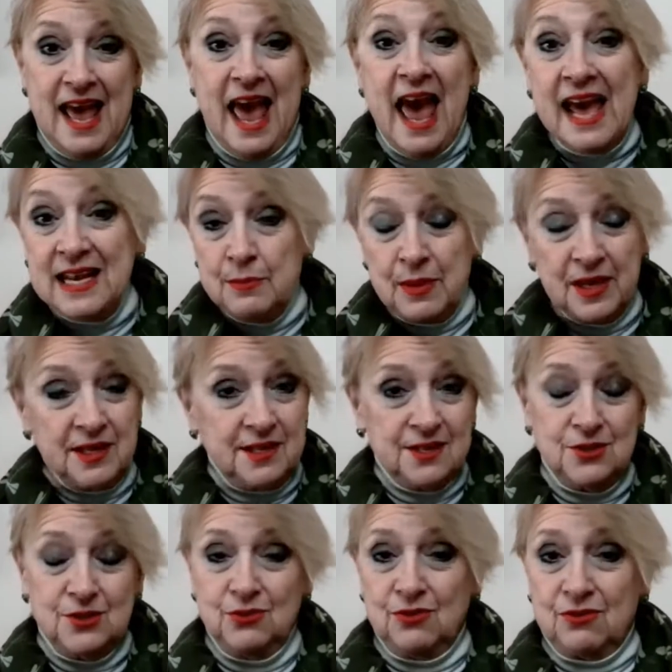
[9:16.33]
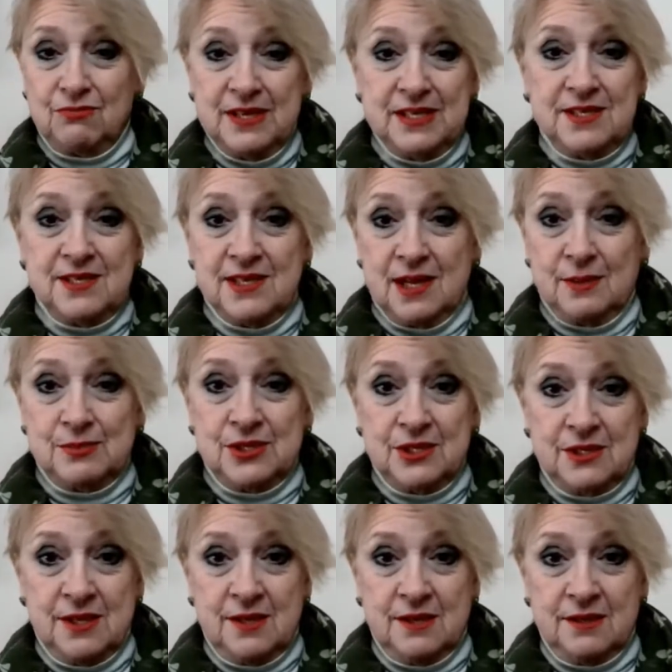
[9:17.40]
Anybody can do 3 sit-ups a
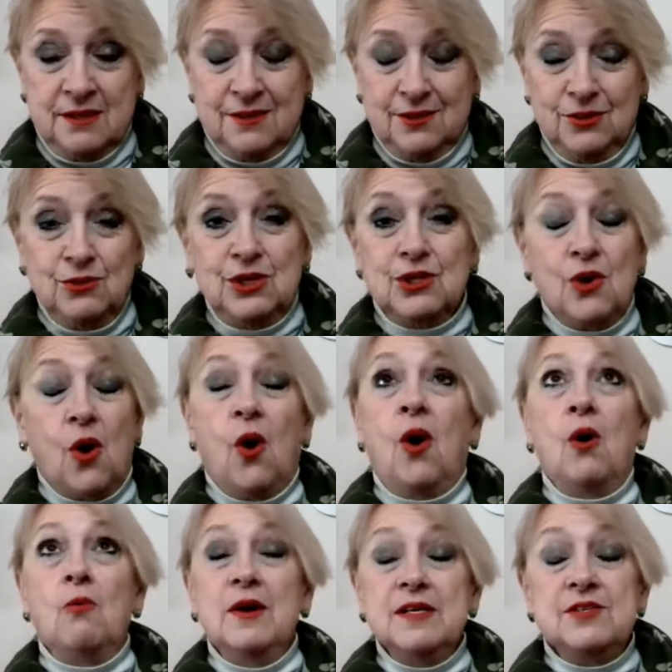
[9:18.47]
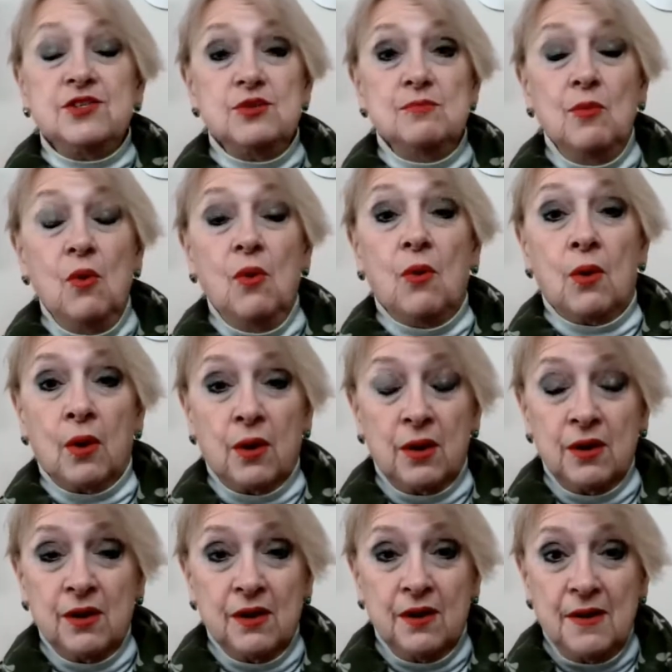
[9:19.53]
day. You can always do
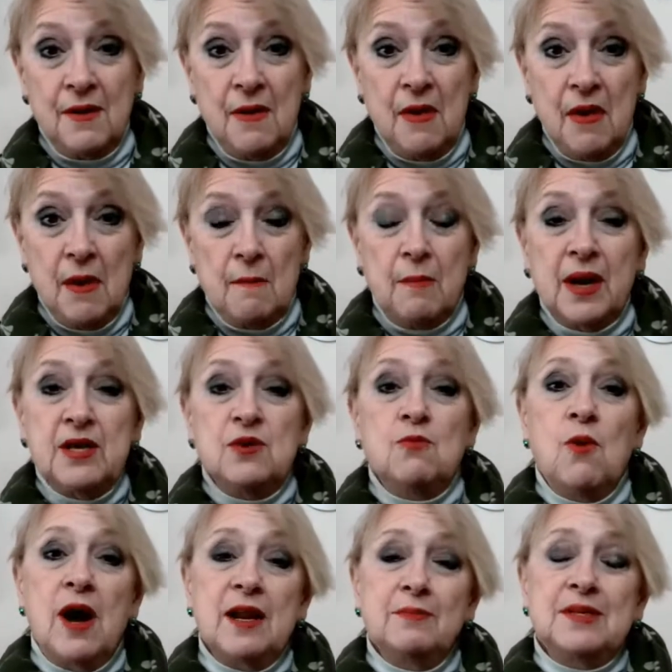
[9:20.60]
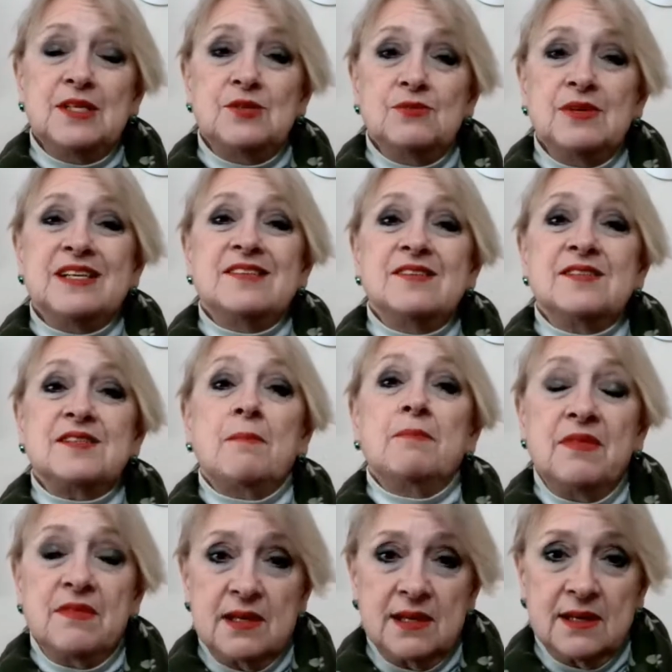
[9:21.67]
more, but you want to be doing
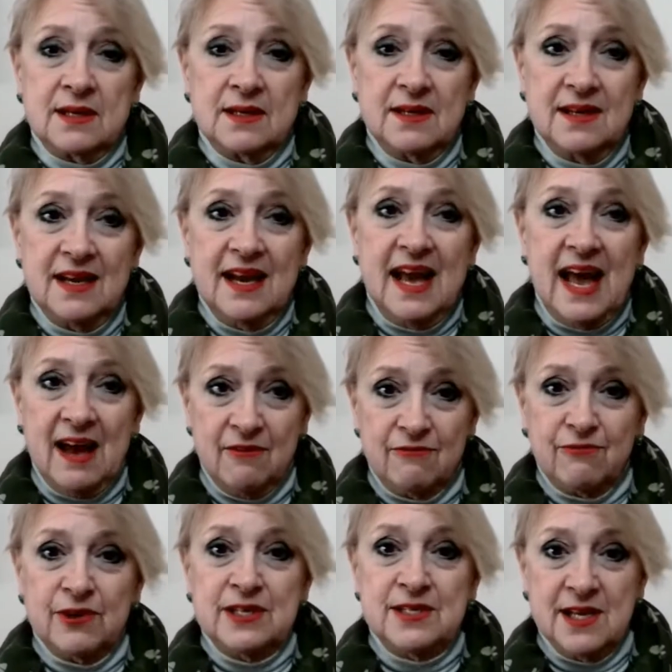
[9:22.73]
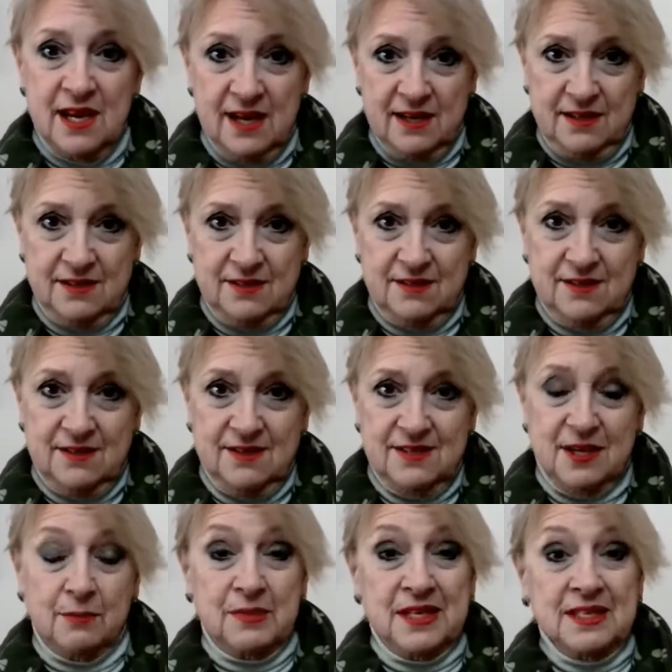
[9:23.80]
something every day.
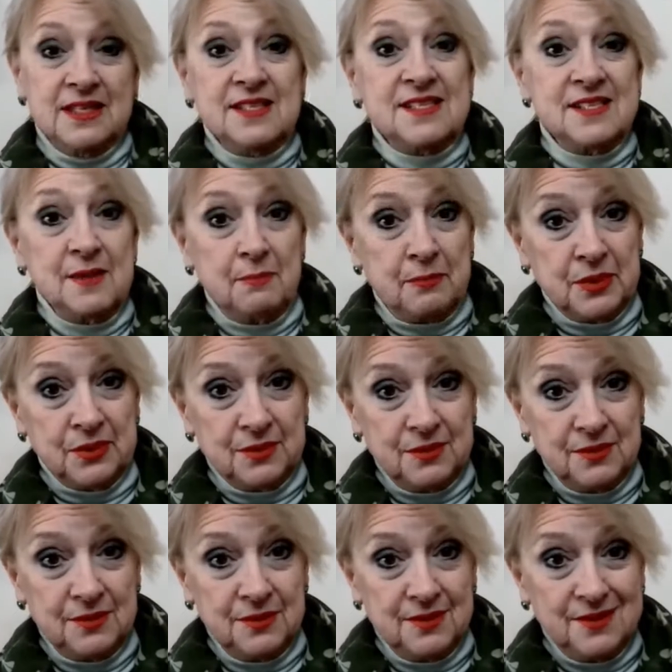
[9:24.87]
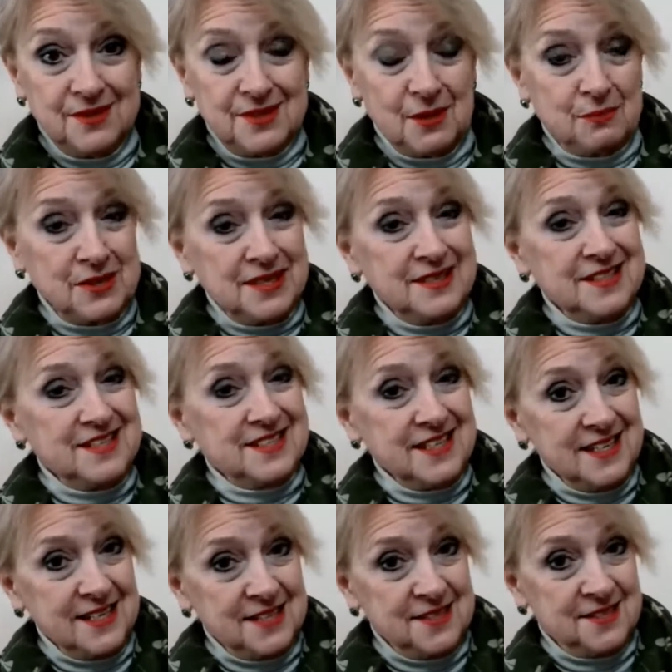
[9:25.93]
Something that's simple, something that's
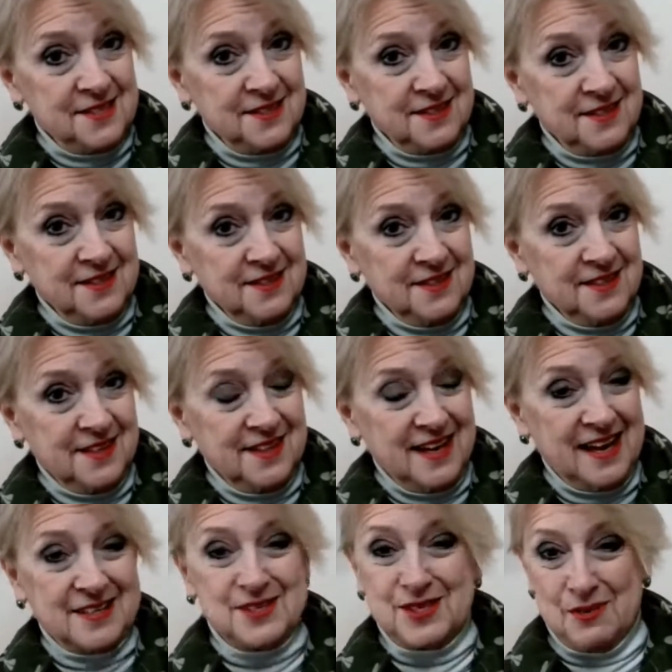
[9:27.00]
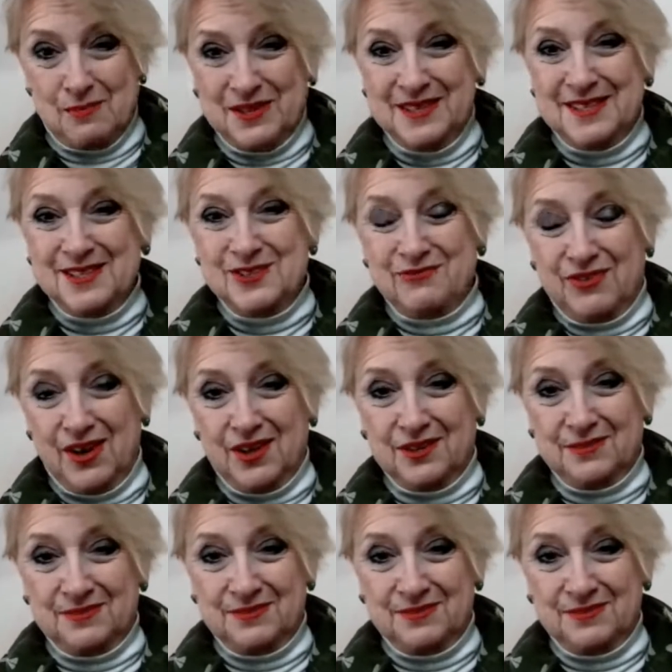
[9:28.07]
easy, and something that's fun.